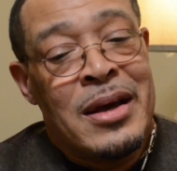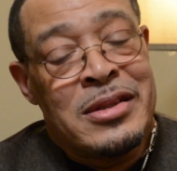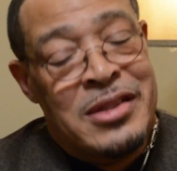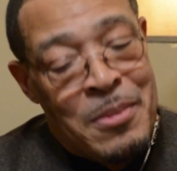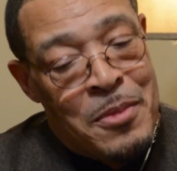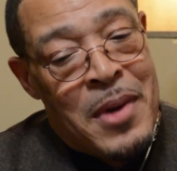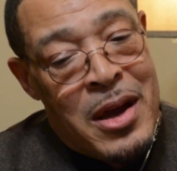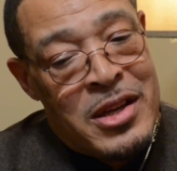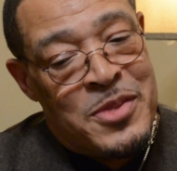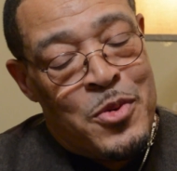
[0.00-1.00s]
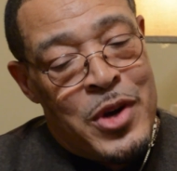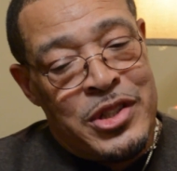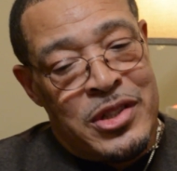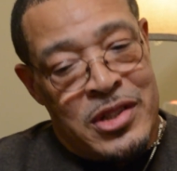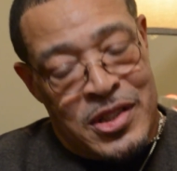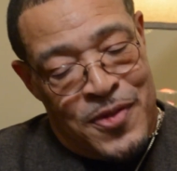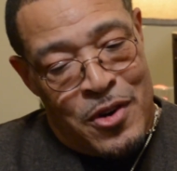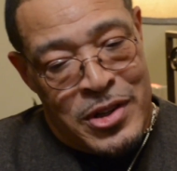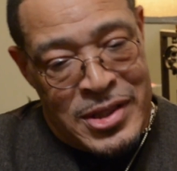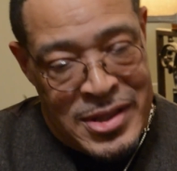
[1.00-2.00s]
Some of my inspirations as
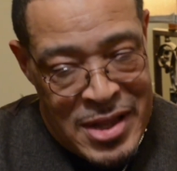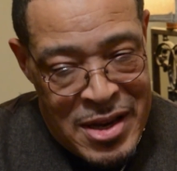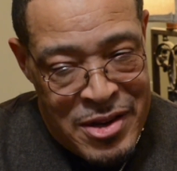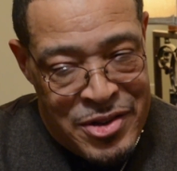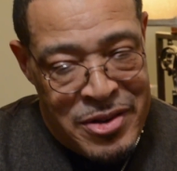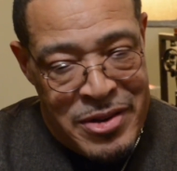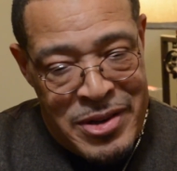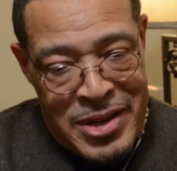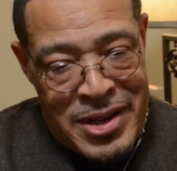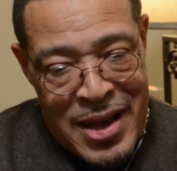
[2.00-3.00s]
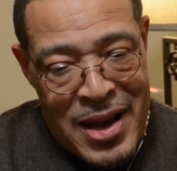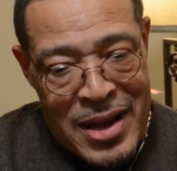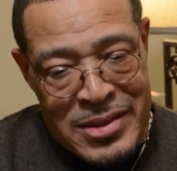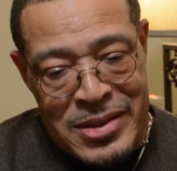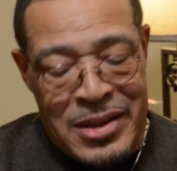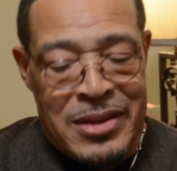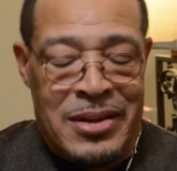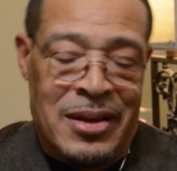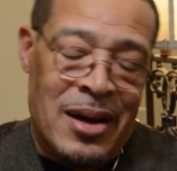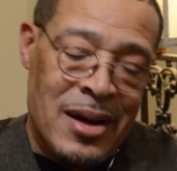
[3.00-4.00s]
far as theater and
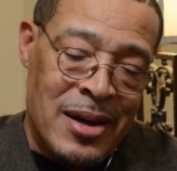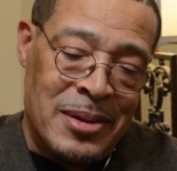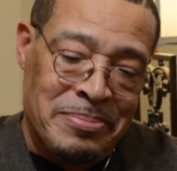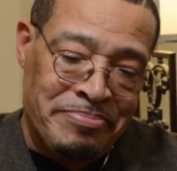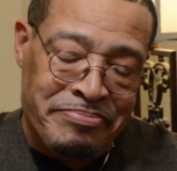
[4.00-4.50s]
acting, on